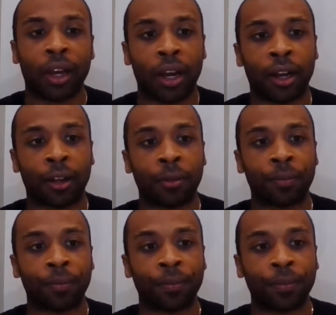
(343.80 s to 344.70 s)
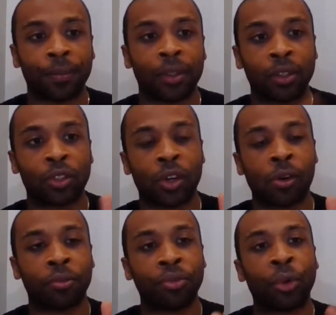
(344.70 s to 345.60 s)

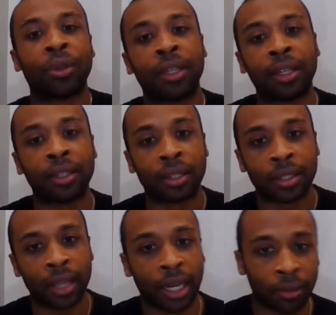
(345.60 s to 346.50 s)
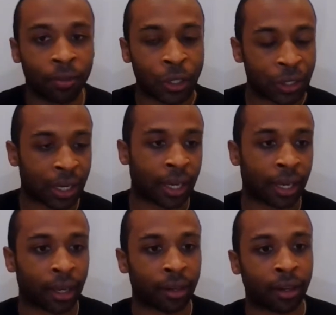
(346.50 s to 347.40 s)
So for the second vision I
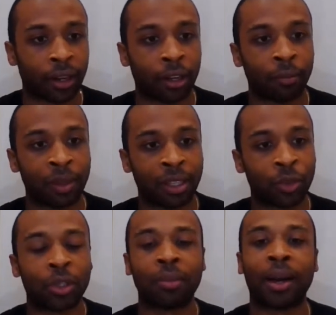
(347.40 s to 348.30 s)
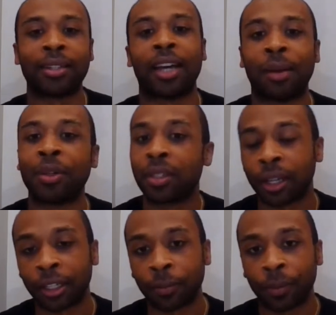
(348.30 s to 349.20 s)
had, and this was in my time of
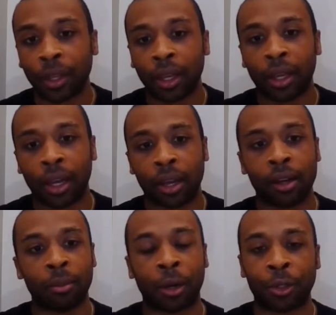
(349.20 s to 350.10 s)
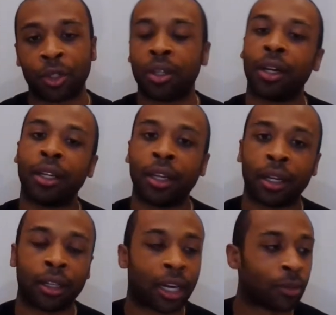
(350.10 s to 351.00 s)
study, I was studying
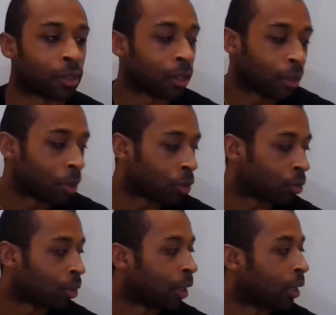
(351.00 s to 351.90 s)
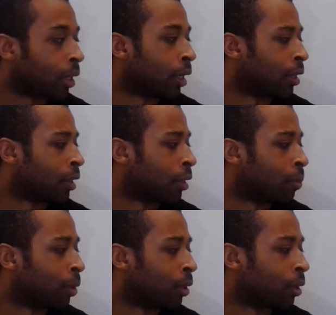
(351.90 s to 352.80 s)
and God was leading me to read in the
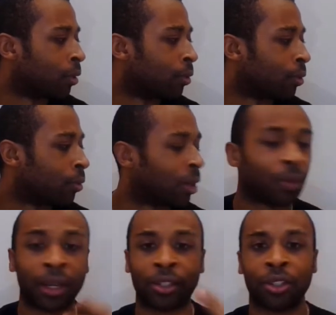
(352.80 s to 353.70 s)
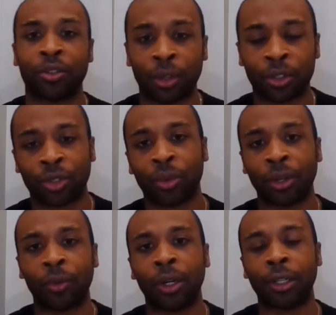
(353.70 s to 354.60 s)
book of Revelations, verse
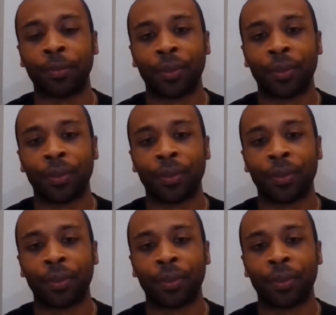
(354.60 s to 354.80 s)
21.